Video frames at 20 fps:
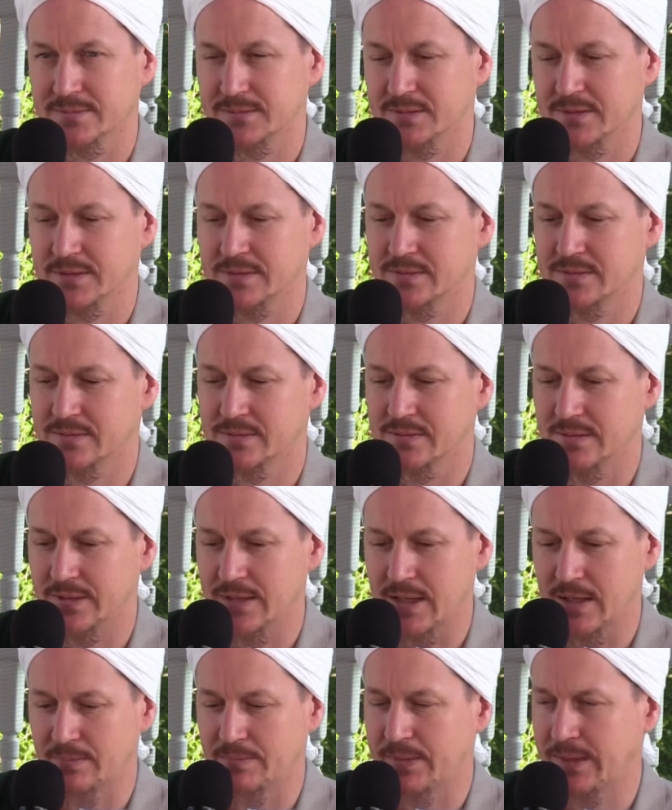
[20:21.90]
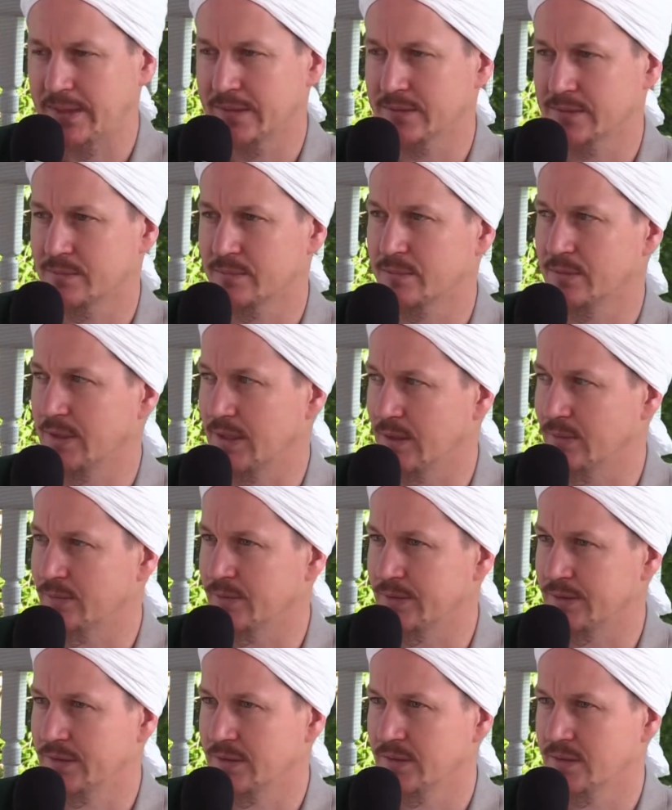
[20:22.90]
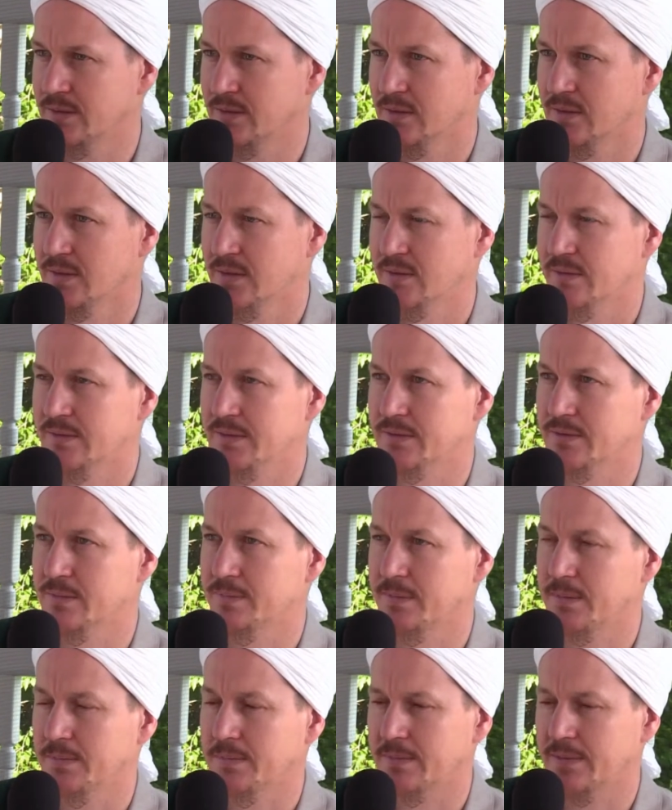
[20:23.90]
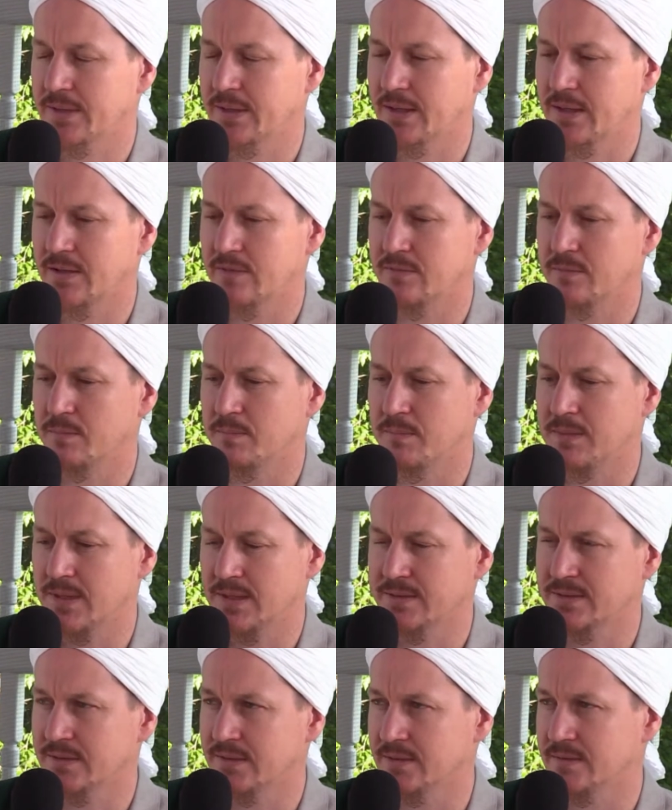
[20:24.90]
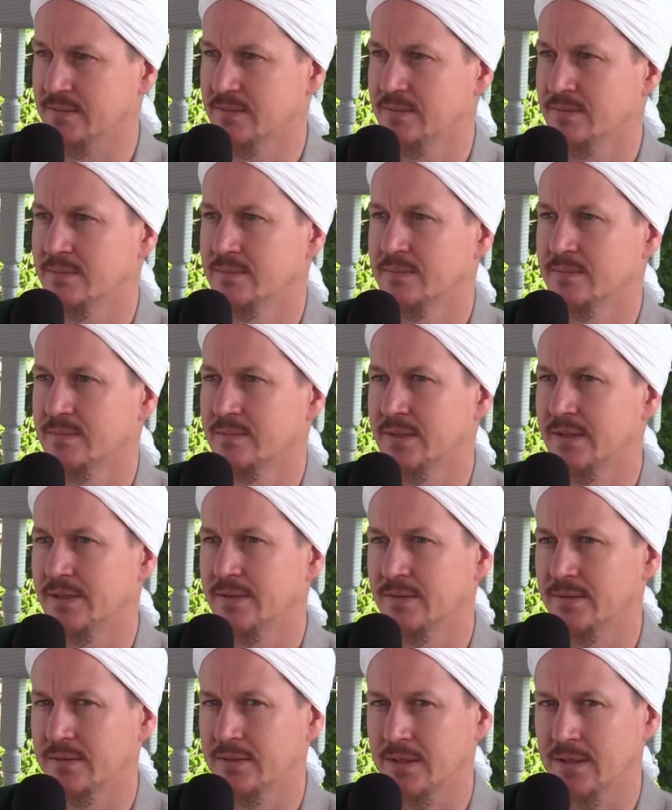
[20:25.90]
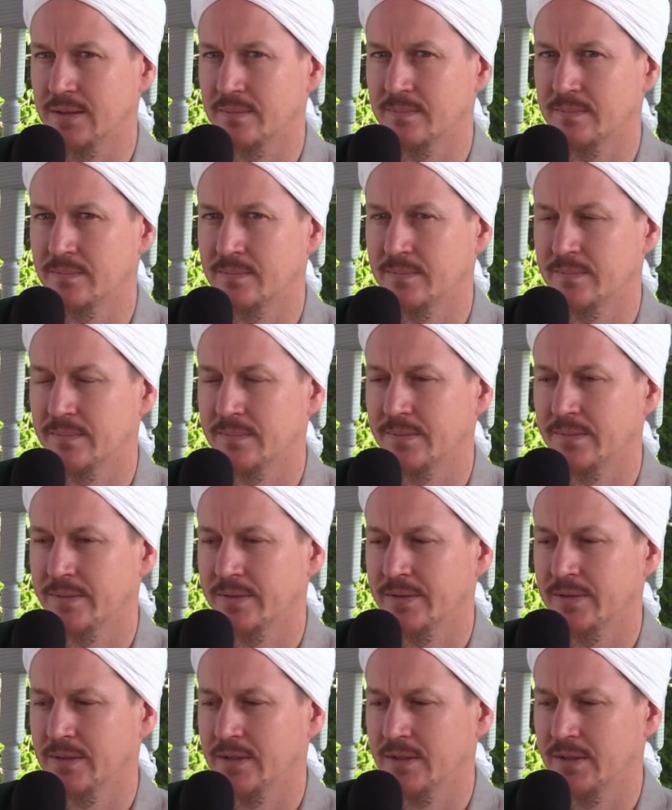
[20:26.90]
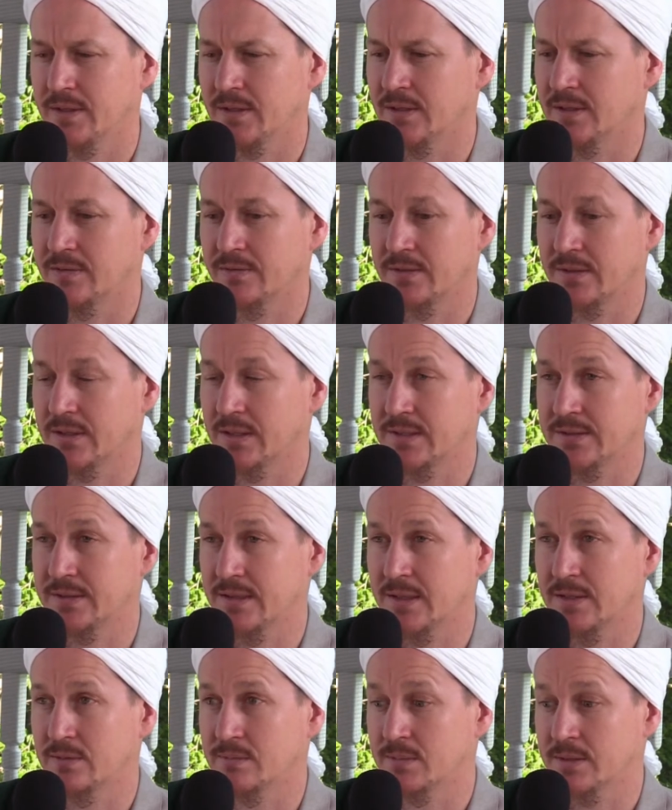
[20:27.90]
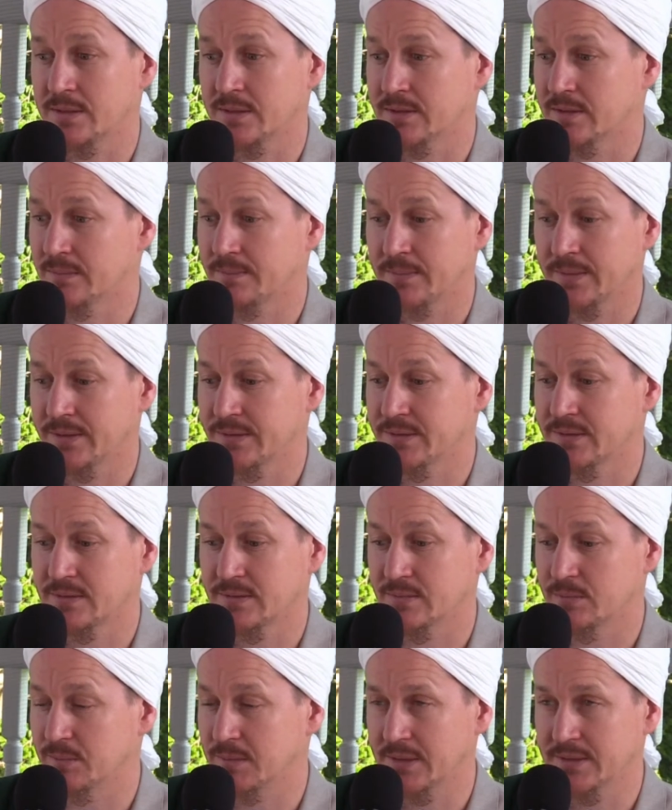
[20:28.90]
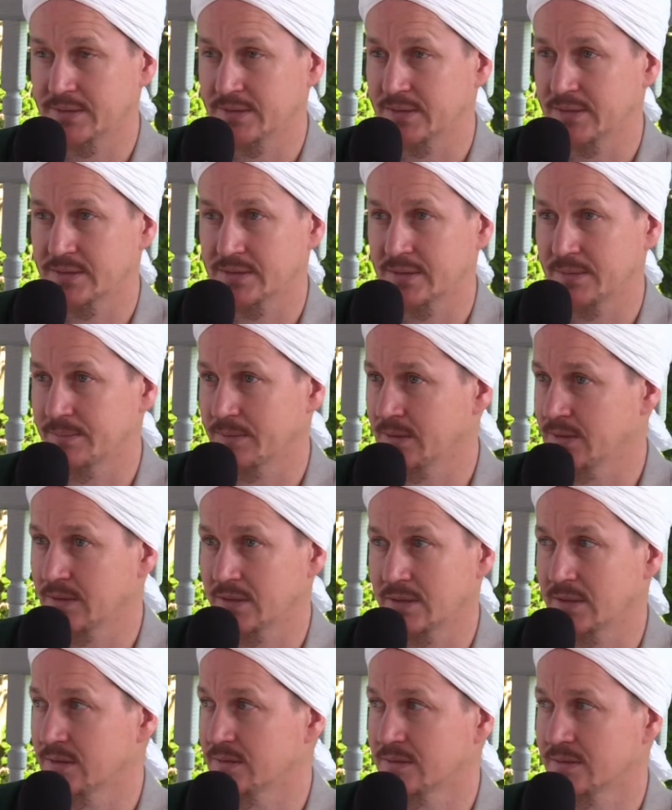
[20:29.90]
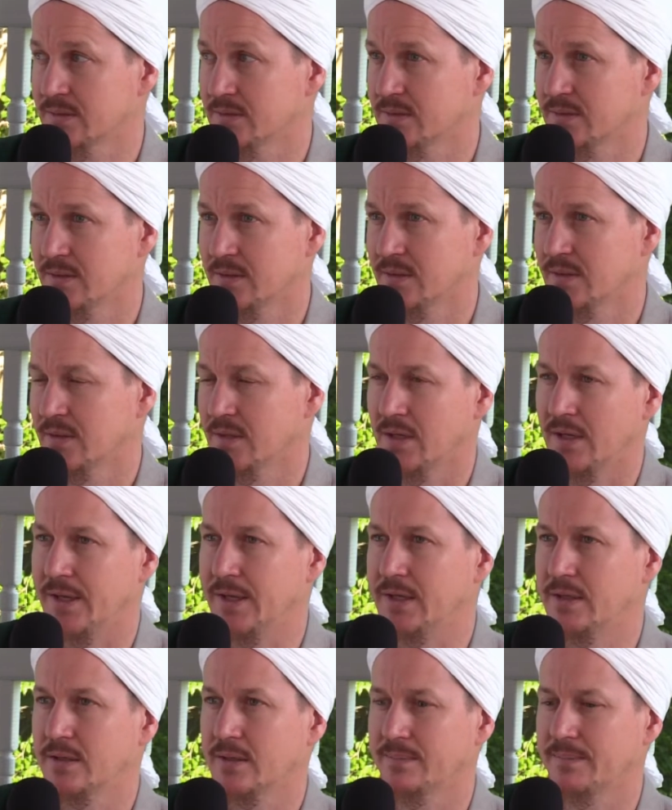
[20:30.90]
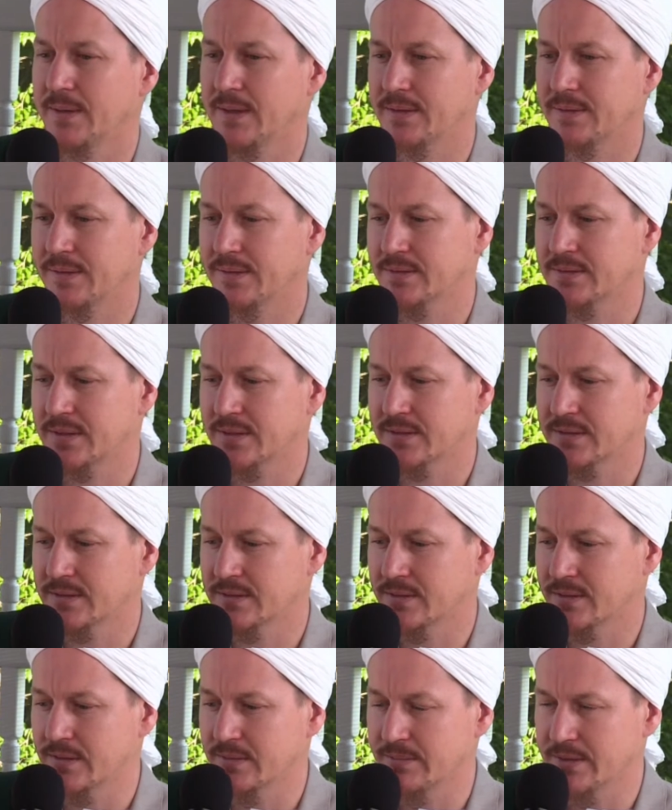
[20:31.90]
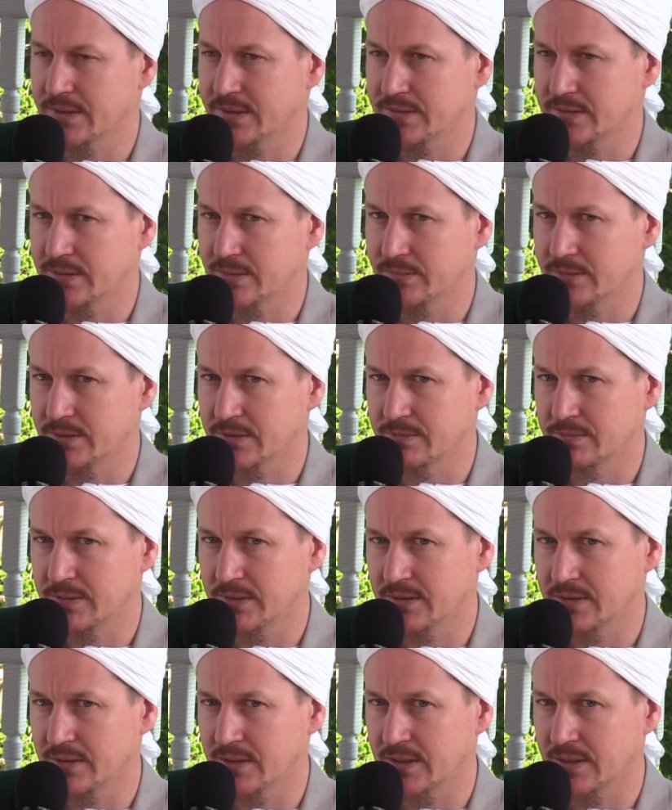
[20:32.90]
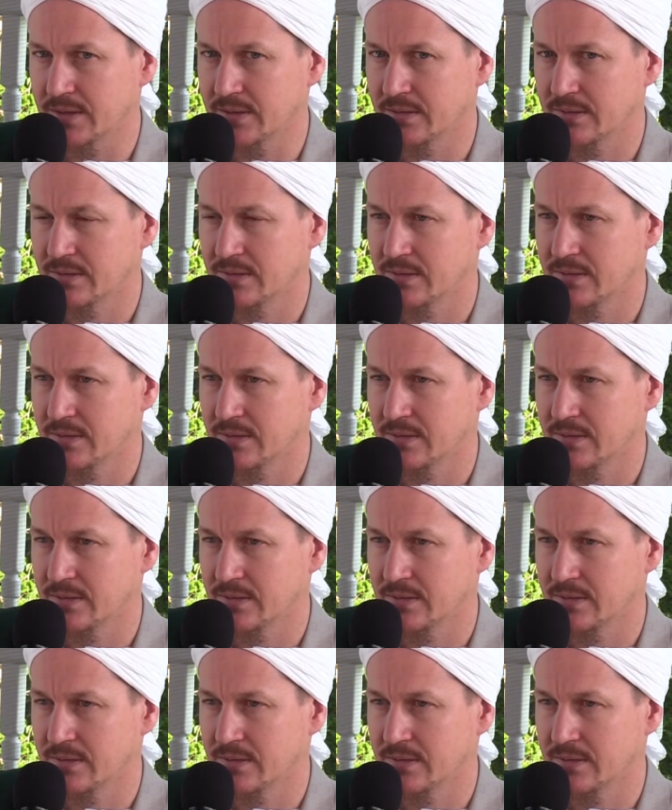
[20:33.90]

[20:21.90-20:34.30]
It's not possible outwardly. These are people that have blessing in their time. And if Allah Ta'ala wanted to place blessing in something, khalas, He could make this next 30 minutes that we spend together